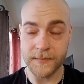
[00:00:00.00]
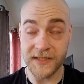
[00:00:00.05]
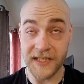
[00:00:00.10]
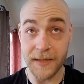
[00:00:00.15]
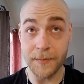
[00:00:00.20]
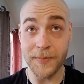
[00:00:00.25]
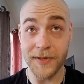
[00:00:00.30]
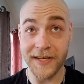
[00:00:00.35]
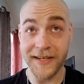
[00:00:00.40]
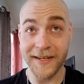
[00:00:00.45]

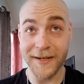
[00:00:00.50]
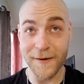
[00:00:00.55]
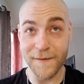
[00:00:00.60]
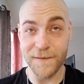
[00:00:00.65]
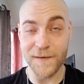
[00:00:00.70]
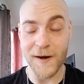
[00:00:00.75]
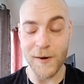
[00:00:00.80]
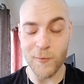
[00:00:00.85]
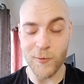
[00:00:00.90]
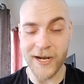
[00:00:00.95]
deepening
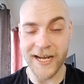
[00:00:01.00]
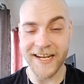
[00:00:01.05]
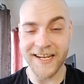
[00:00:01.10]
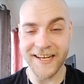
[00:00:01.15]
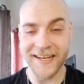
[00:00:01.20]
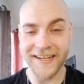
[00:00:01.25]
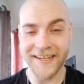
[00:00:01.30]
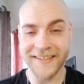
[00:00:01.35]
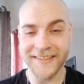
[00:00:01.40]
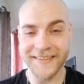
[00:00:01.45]
of
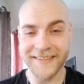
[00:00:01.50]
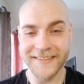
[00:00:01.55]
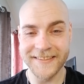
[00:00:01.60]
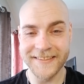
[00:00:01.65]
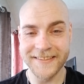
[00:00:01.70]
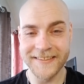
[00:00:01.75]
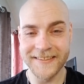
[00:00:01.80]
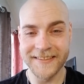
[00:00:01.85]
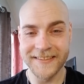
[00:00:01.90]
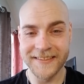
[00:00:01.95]
awakening,
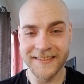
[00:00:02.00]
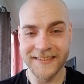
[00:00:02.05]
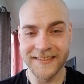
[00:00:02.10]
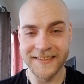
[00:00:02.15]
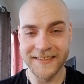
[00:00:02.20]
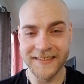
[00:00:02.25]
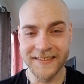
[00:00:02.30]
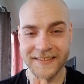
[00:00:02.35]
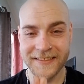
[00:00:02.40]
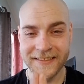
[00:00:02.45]

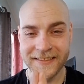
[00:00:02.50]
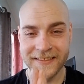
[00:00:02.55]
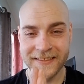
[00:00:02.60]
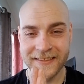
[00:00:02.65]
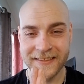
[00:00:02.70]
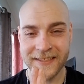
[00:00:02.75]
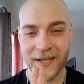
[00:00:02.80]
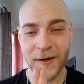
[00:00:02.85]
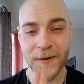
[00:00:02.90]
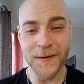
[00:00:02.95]

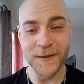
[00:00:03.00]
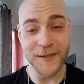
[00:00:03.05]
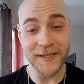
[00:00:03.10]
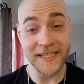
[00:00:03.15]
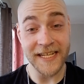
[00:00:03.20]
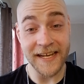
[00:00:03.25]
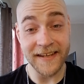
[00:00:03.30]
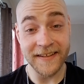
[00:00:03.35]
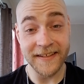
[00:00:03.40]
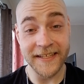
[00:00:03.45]

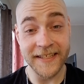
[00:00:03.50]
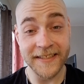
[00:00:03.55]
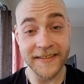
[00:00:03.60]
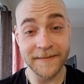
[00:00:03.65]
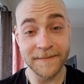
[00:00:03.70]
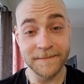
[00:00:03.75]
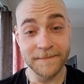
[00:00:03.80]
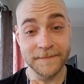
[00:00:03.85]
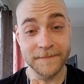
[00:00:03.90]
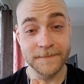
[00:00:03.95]

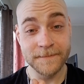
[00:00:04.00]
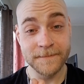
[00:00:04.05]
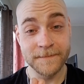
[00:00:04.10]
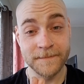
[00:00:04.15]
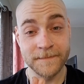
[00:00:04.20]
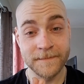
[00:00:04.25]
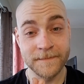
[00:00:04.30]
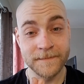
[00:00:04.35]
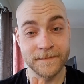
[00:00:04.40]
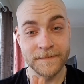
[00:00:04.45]
understanding,
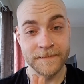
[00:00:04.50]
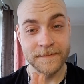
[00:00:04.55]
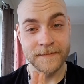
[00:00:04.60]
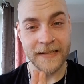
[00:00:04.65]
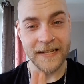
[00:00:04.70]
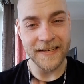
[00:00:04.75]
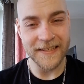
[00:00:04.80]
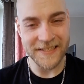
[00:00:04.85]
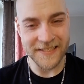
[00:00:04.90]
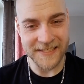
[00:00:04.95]

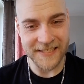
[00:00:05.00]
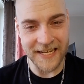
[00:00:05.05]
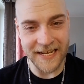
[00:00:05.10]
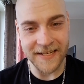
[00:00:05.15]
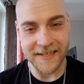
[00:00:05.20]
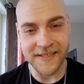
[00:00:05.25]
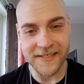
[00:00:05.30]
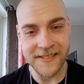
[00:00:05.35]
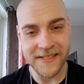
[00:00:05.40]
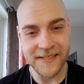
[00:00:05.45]
and the
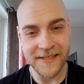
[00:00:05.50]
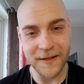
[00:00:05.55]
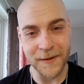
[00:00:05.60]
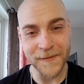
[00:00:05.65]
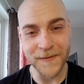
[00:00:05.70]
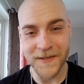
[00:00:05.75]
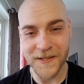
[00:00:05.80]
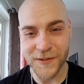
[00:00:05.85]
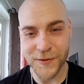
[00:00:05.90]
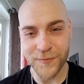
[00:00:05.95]
sense
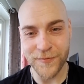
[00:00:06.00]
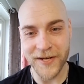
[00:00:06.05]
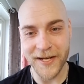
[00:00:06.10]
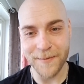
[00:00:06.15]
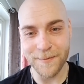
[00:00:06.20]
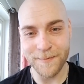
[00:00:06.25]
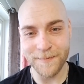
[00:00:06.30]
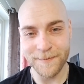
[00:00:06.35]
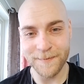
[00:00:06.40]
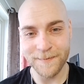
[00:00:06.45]
of this
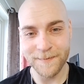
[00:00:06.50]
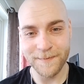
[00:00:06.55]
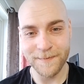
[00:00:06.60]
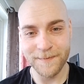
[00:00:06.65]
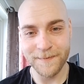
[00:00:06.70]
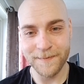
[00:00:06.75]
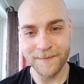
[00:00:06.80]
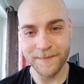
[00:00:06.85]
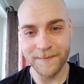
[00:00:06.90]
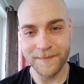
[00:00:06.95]
dream.
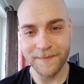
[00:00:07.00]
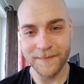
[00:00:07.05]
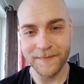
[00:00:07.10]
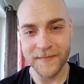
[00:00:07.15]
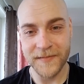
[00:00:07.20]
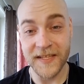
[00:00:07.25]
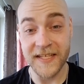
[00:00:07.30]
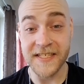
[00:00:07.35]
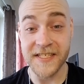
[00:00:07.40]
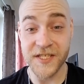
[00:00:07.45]

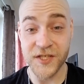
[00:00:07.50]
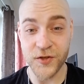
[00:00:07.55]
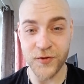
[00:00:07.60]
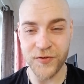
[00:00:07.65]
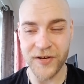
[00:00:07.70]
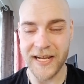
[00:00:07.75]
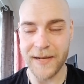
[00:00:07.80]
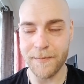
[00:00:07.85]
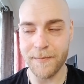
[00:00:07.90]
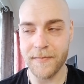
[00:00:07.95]
This
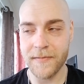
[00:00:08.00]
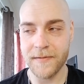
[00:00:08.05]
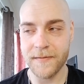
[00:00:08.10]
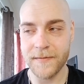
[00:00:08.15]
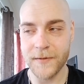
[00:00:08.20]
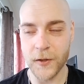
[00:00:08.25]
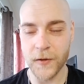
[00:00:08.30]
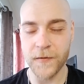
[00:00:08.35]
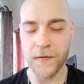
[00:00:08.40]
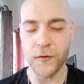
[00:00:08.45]
dream,
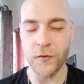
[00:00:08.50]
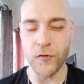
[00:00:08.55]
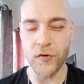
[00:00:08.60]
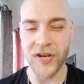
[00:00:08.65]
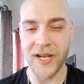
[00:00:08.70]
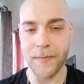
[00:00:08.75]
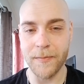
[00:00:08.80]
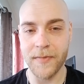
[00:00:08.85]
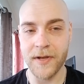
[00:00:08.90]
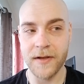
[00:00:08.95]
not
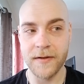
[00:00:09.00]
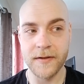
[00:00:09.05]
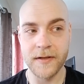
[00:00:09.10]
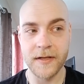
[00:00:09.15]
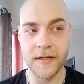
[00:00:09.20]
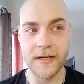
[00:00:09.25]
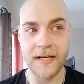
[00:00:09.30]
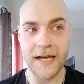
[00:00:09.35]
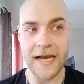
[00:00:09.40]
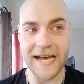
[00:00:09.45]
dream,
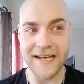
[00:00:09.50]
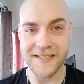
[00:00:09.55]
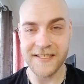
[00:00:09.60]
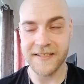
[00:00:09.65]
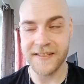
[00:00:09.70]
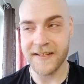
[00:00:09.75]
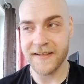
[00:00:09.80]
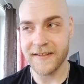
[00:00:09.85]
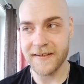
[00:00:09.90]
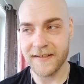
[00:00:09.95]

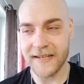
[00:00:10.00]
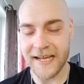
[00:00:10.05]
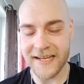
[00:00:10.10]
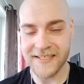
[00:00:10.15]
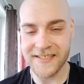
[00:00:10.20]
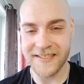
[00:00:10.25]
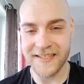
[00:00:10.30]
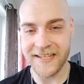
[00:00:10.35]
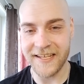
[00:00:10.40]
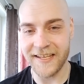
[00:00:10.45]

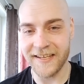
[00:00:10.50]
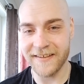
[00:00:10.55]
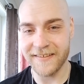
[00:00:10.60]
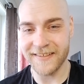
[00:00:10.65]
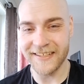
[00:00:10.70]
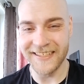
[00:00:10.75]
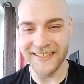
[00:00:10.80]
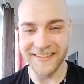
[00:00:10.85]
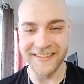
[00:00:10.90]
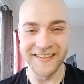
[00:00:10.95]
S-T,
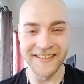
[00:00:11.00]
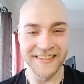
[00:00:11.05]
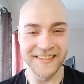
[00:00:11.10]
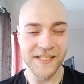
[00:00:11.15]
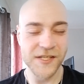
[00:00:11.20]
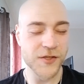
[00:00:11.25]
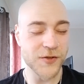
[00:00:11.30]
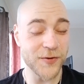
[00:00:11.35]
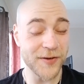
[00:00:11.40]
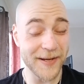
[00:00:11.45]

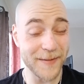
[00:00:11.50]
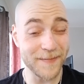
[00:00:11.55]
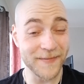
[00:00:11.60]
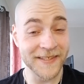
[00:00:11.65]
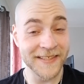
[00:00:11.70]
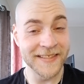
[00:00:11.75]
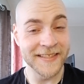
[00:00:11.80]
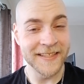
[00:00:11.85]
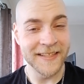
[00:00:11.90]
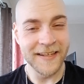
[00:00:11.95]
stream.
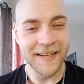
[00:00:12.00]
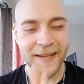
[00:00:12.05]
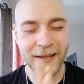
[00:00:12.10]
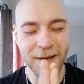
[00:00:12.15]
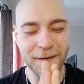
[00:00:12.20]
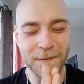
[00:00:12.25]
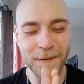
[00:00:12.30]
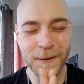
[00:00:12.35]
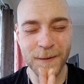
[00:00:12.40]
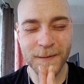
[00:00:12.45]

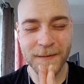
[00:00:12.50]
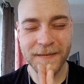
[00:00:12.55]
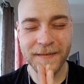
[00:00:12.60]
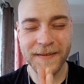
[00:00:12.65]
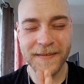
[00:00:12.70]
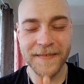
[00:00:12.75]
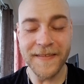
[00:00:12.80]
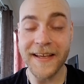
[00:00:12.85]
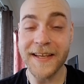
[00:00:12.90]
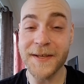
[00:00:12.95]
Love you.
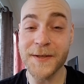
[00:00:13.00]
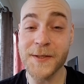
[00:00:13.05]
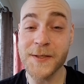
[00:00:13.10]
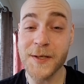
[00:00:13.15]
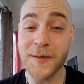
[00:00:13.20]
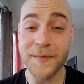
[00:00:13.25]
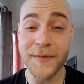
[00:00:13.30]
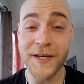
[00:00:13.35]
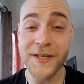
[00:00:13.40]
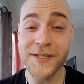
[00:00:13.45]
Thank you
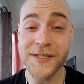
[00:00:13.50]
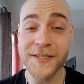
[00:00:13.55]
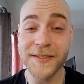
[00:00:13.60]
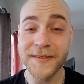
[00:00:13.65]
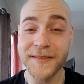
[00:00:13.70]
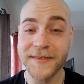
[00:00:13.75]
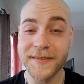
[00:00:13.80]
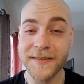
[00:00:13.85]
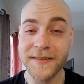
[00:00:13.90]
so much.